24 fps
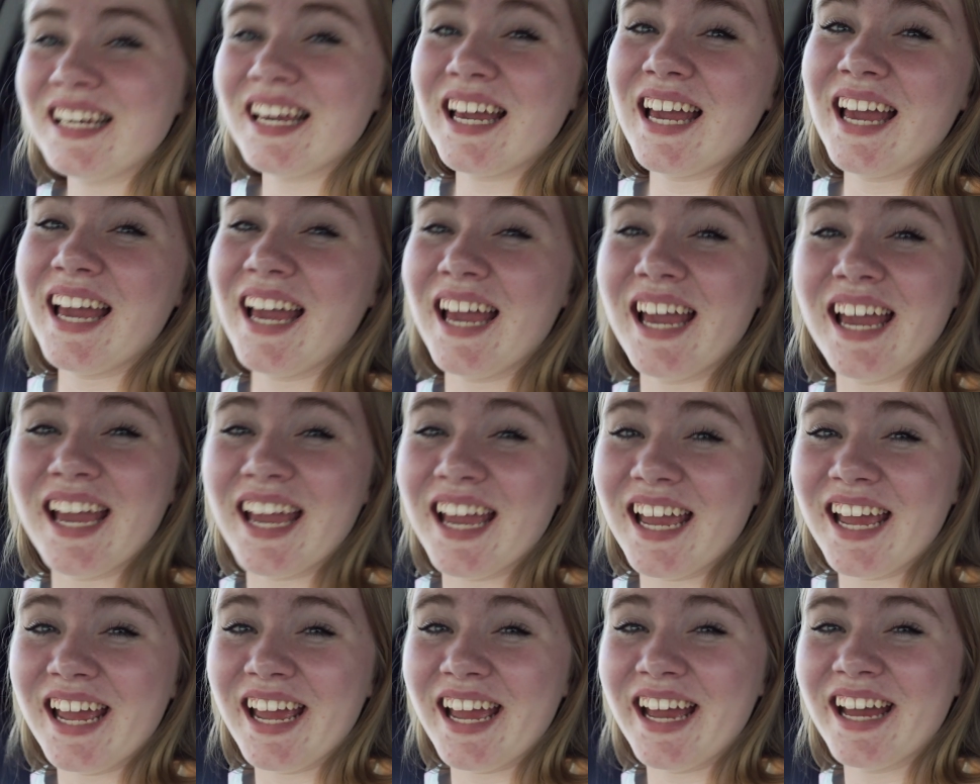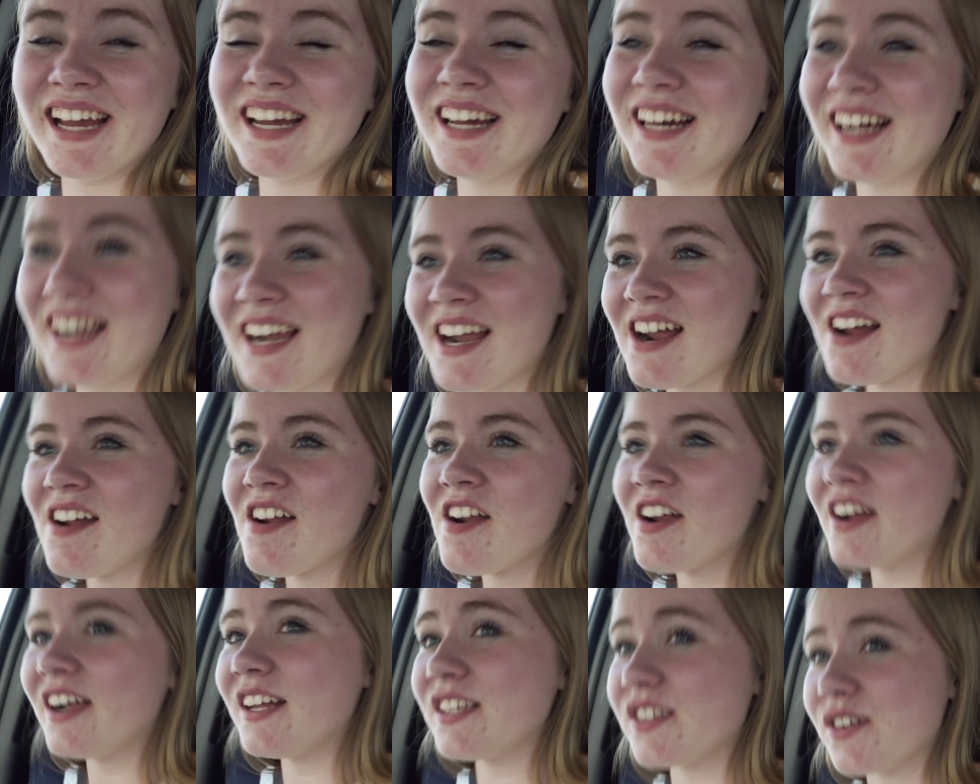Yay!
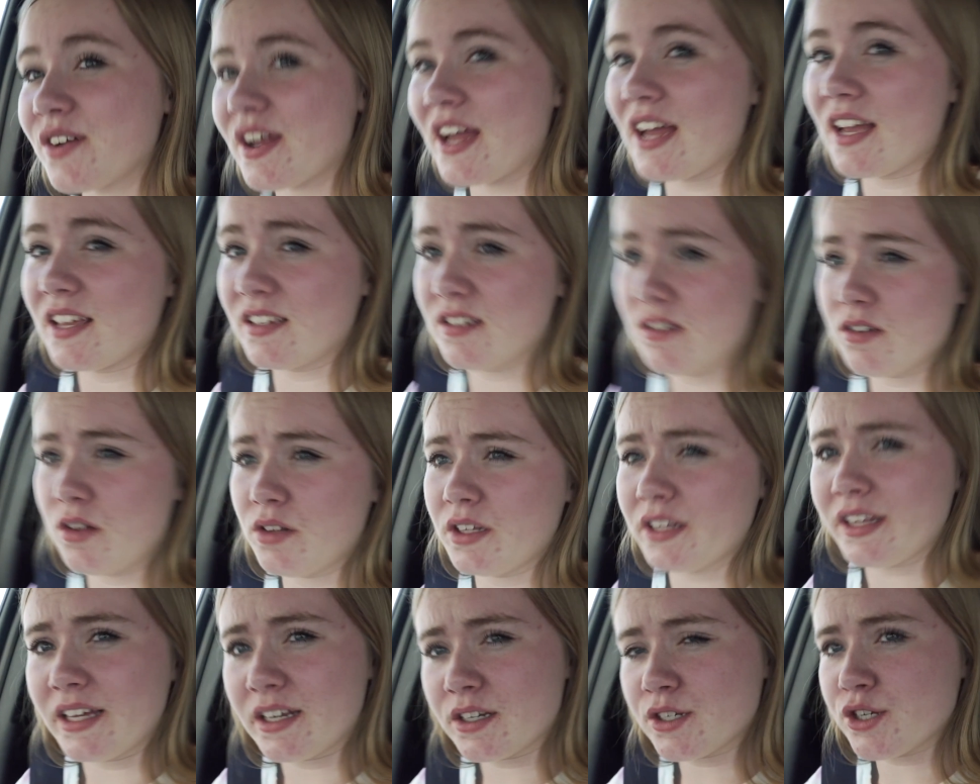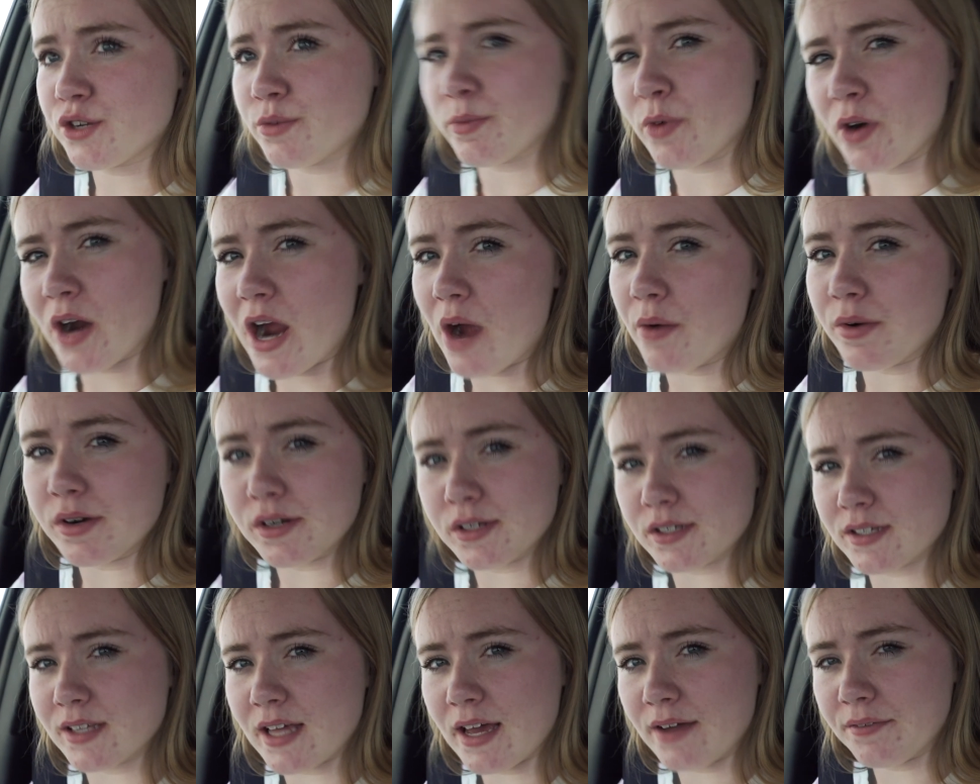it's okay because it's only like two more
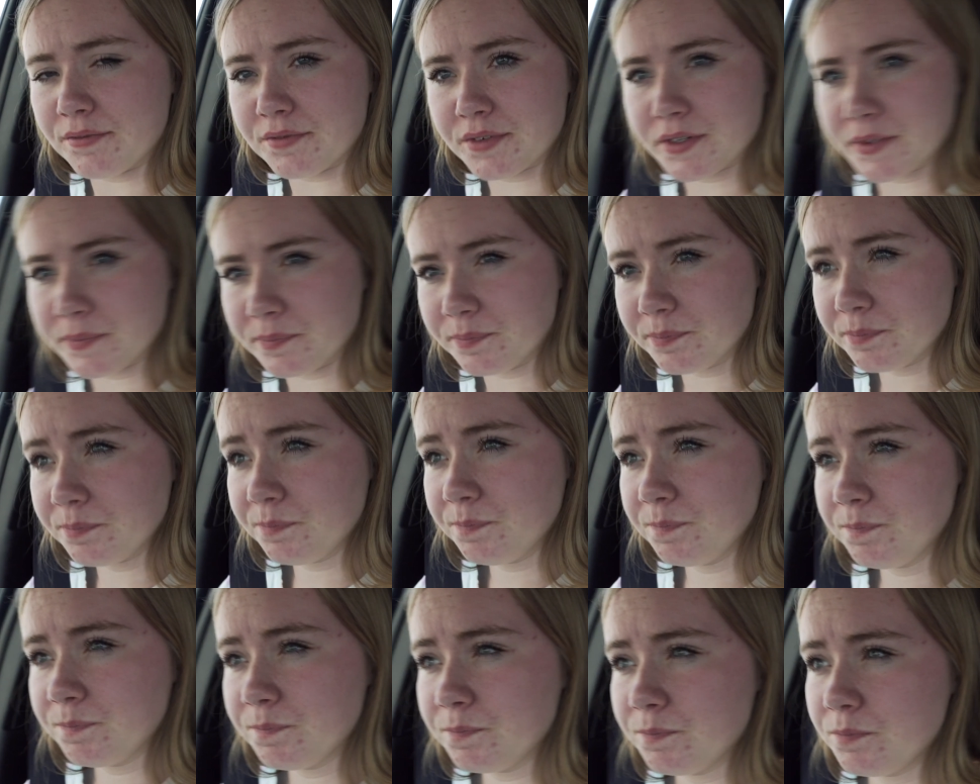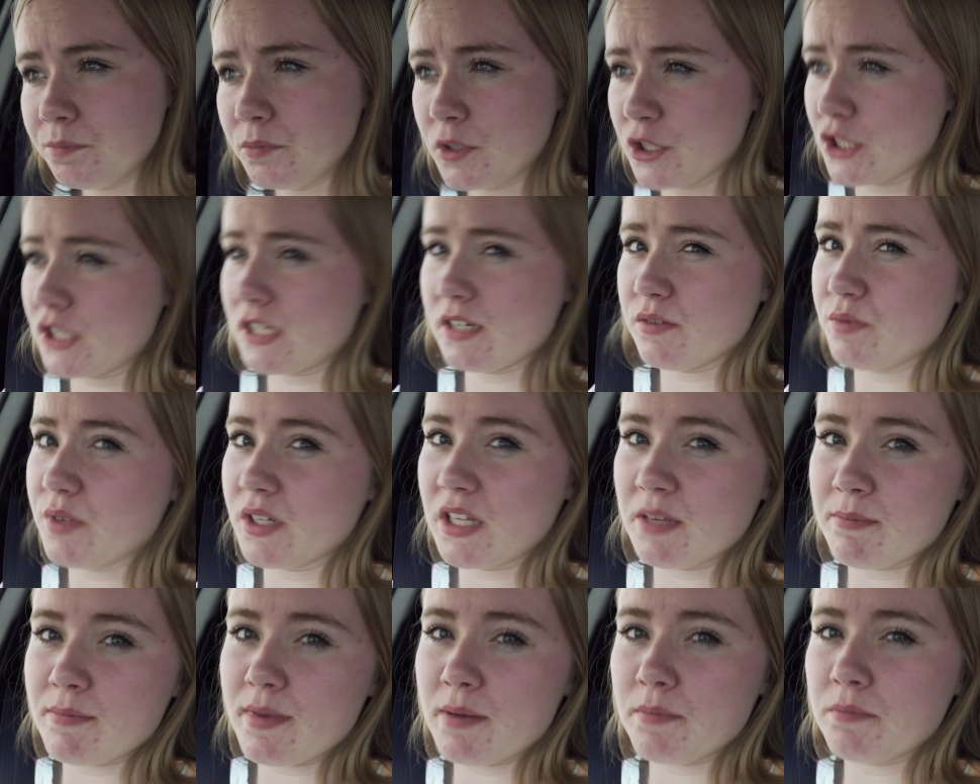hours left, which isn't
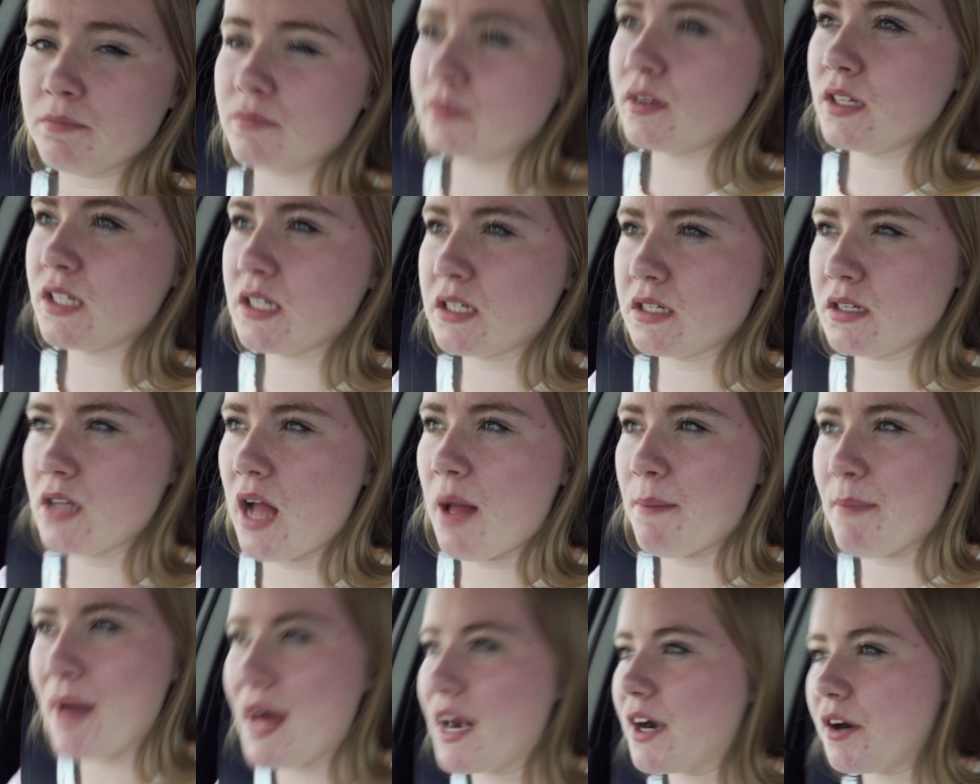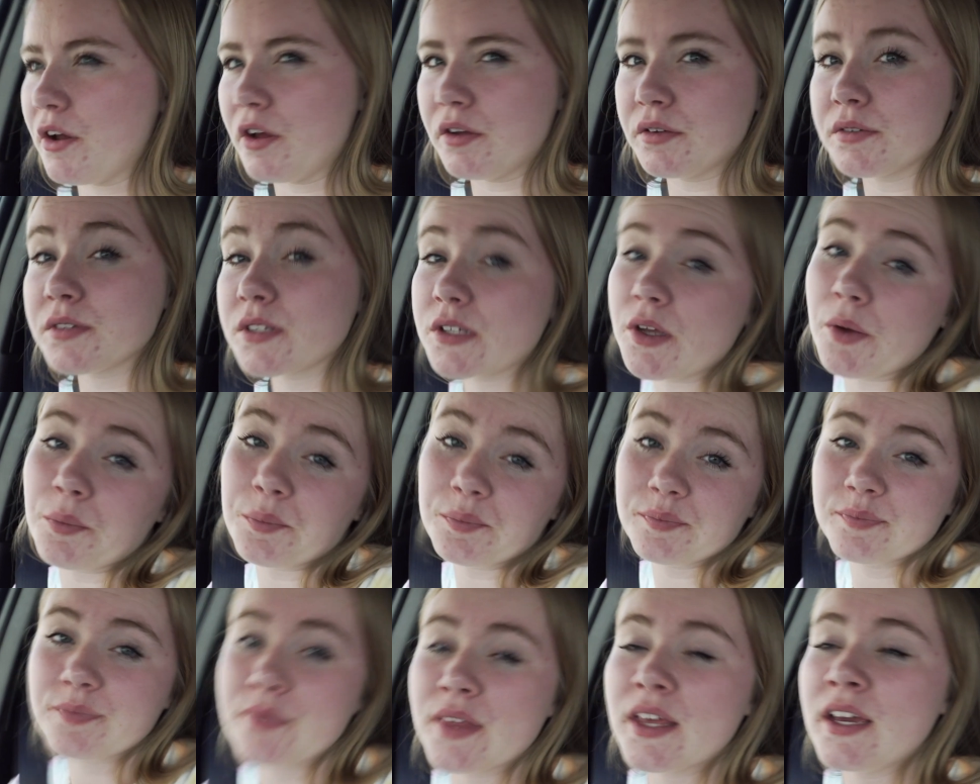really bad. That's not bad at all. So
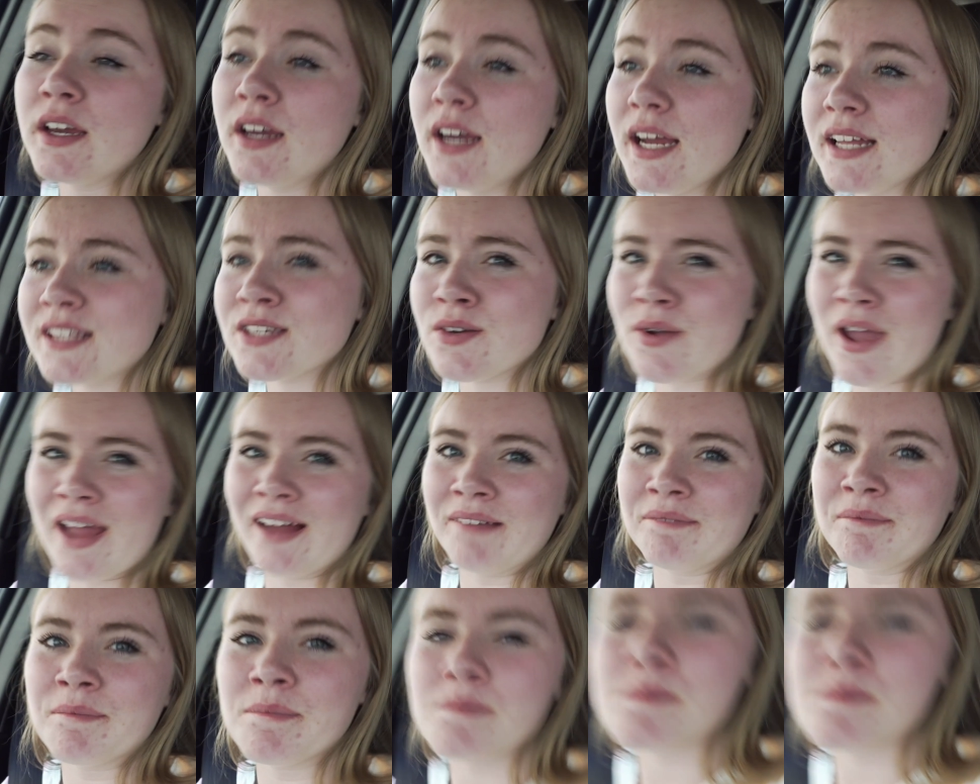it's okay.